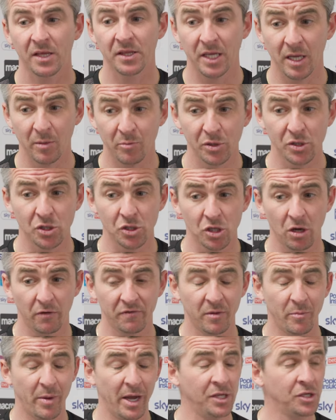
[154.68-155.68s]
the impetus
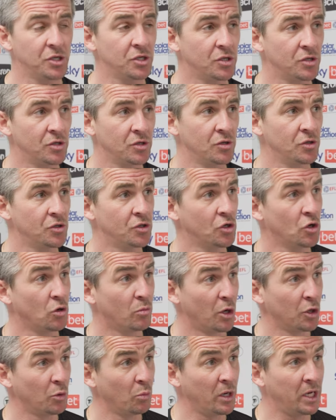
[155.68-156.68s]
off the bench to
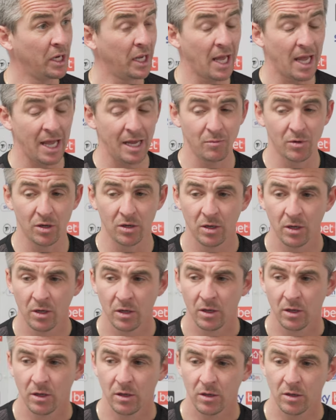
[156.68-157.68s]
come on and win the game. And,
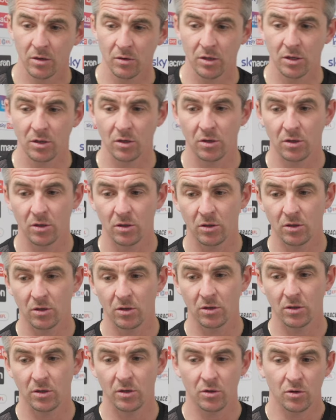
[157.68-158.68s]
you know,
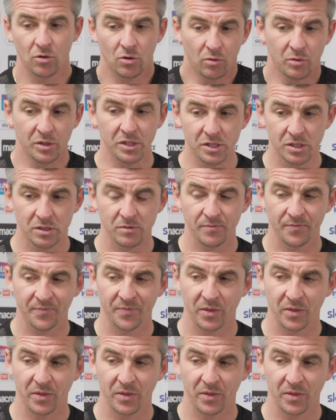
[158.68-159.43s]
you're always